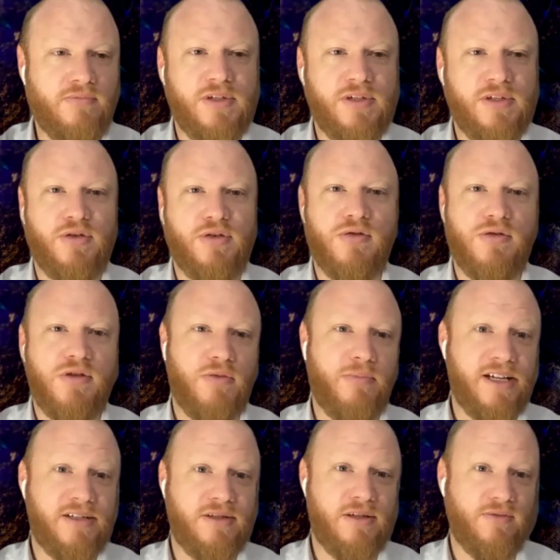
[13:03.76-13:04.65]
So
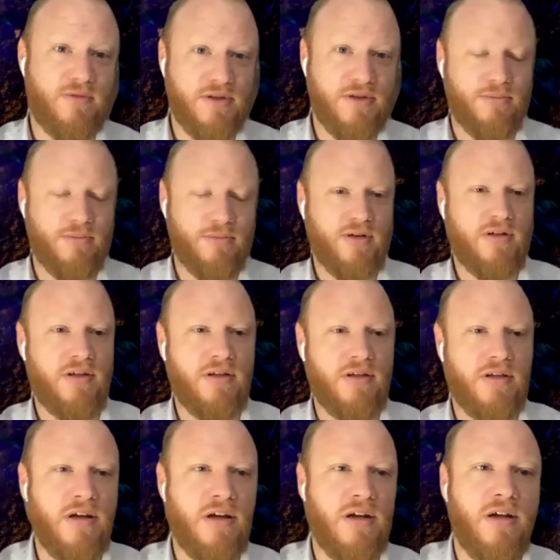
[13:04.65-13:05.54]
you're best off using both.
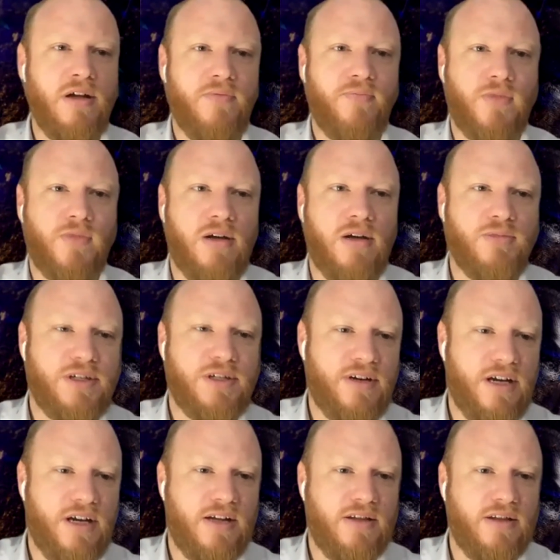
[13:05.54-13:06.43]
I'm just
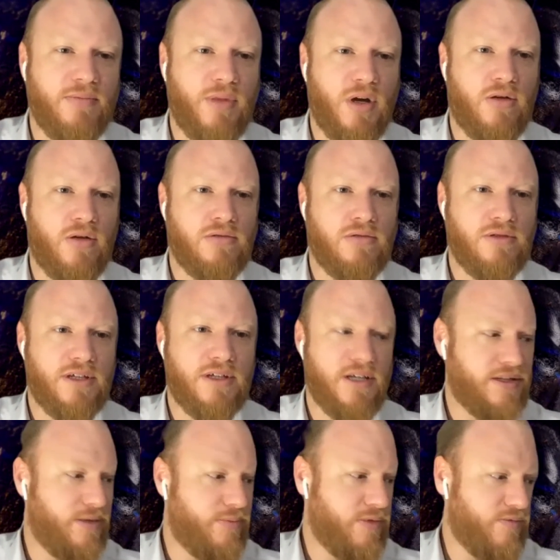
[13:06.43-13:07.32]
going to end the poll to
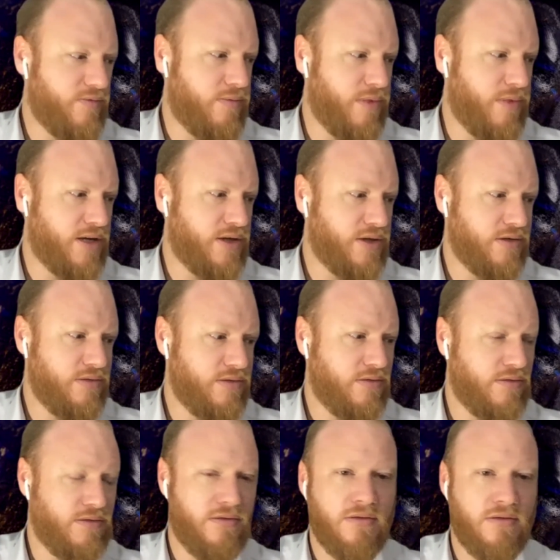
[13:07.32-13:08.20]
get some information.
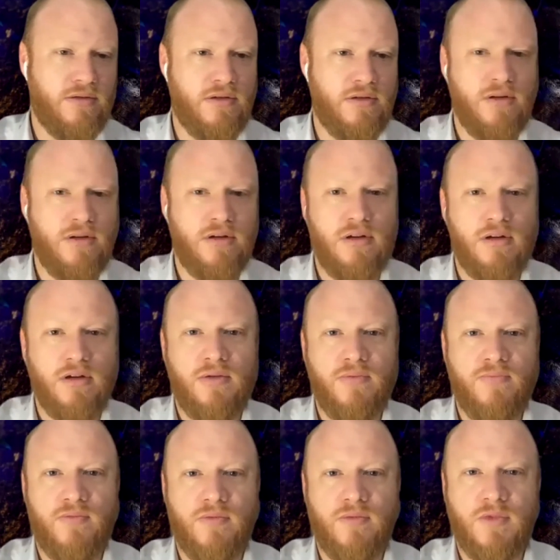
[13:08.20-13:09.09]

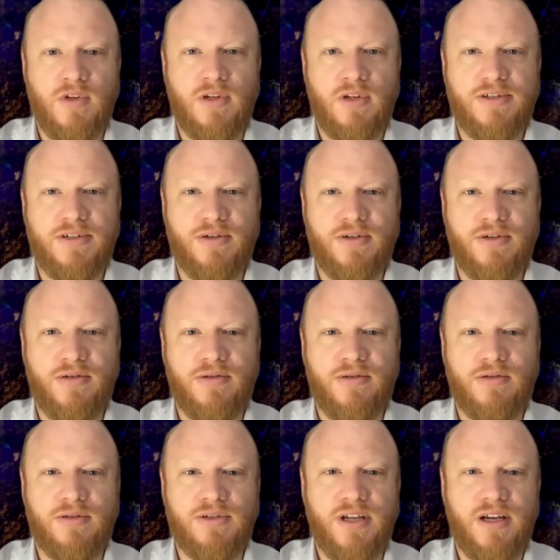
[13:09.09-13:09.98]
So
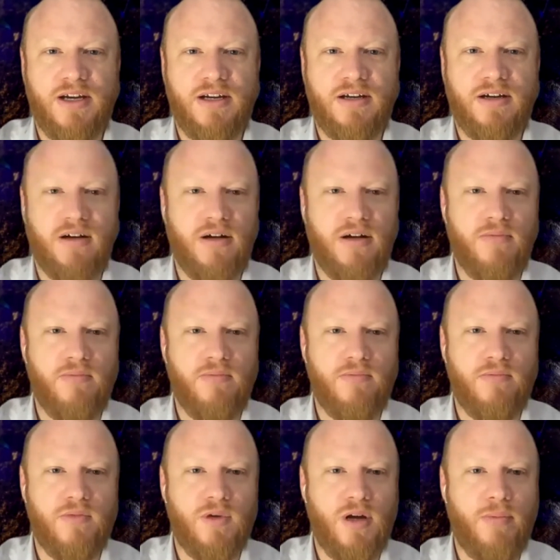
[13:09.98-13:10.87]
it looks like
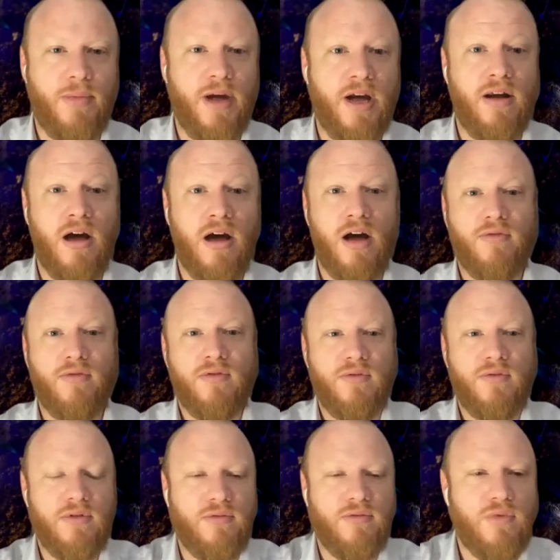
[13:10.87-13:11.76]
about half
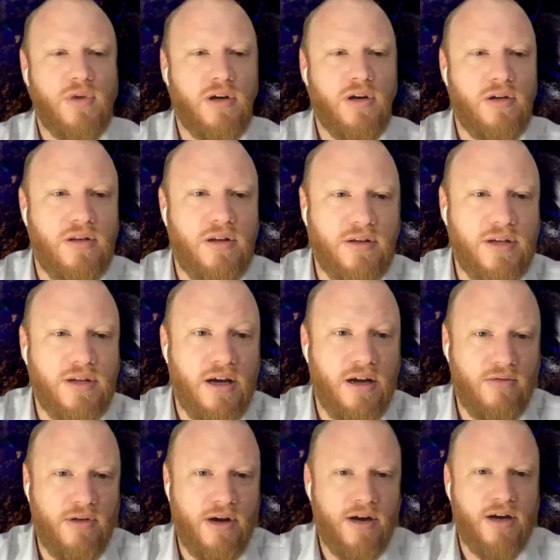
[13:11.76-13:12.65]
of, well,
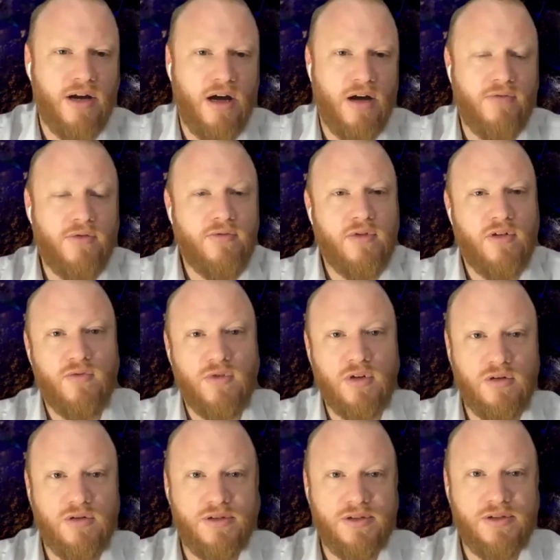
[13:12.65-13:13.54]
yeah, around half of you have
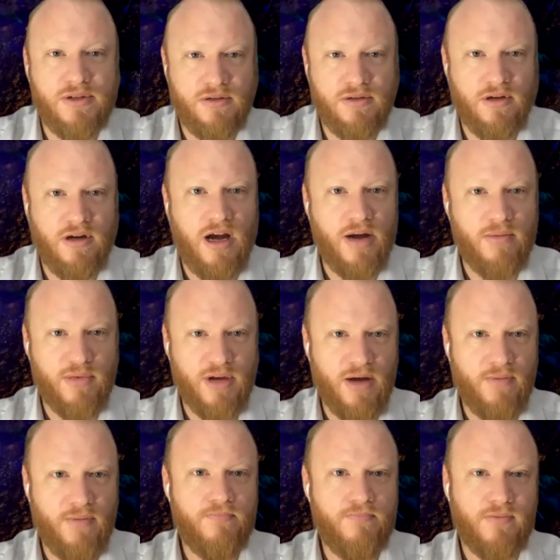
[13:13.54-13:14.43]
used
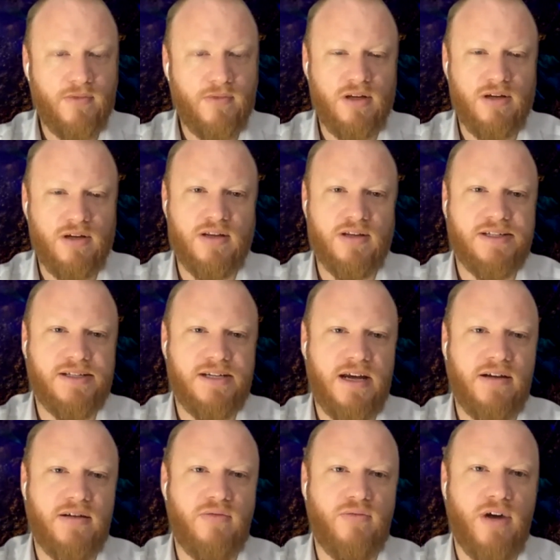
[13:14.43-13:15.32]
IBM in the
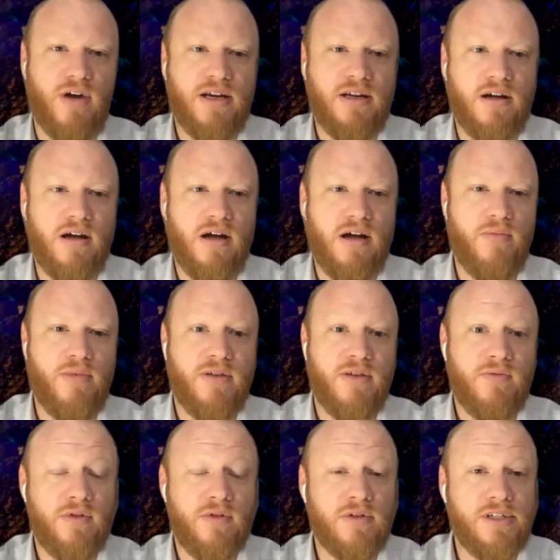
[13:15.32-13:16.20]
standard way. And
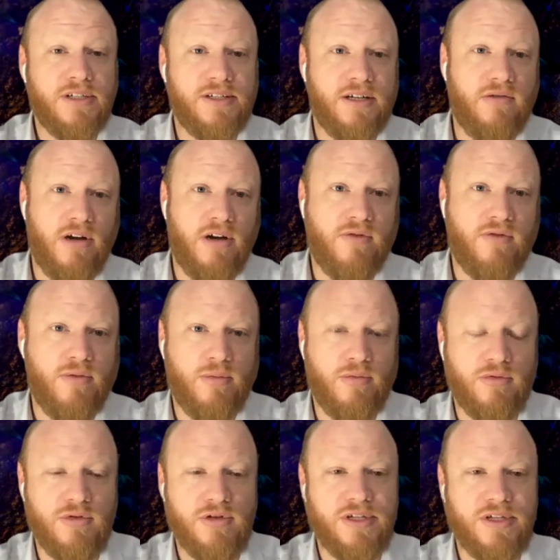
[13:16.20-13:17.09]
it's good to see quite a few
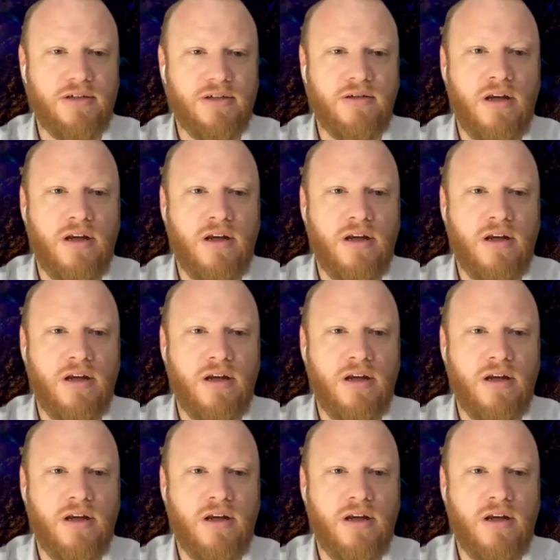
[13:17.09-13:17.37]
people using